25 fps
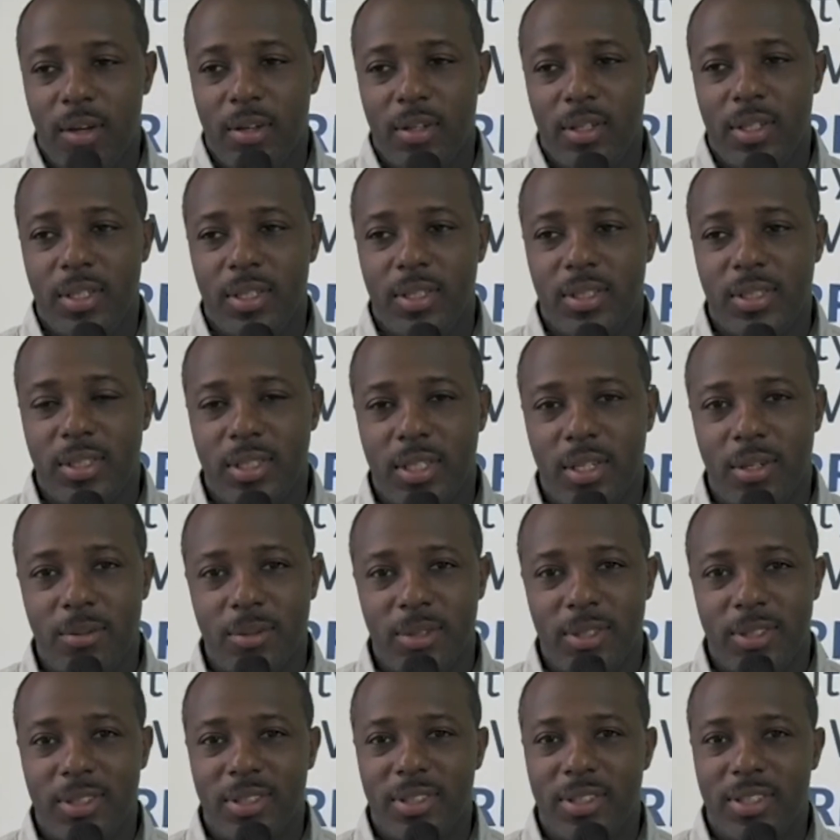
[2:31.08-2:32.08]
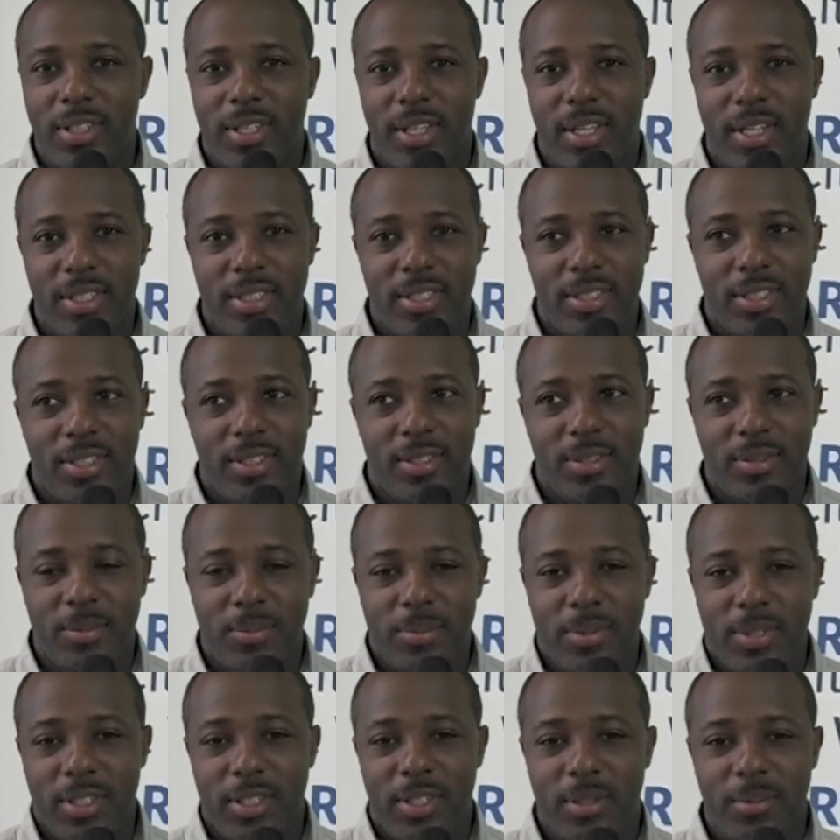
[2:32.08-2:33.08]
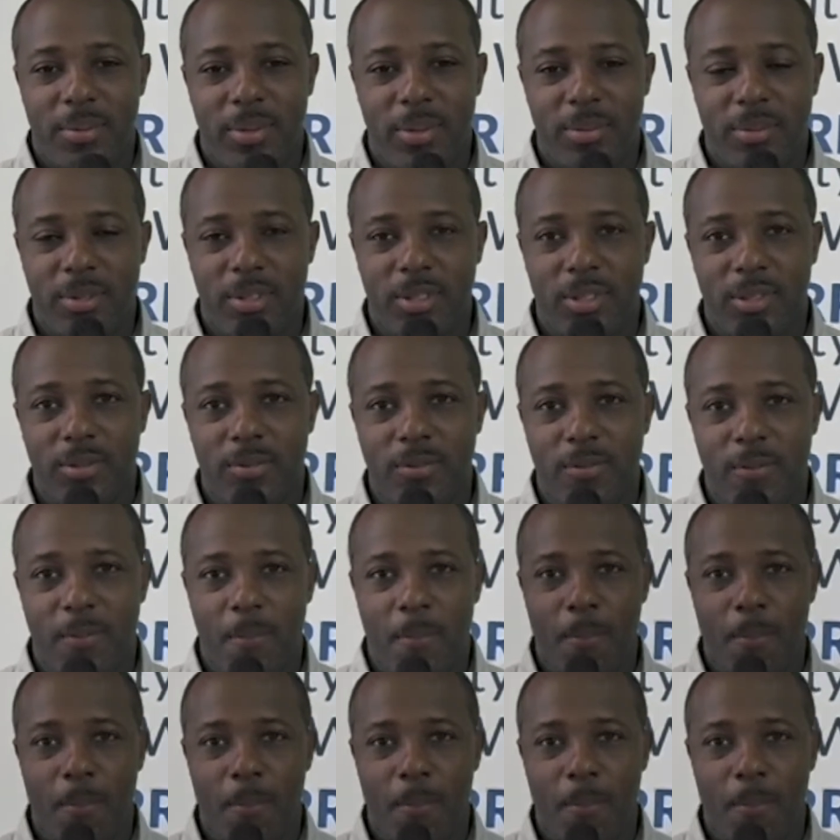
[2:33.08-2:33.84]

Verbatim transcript: Oh, yes, I will. I'll tell plenty of people too.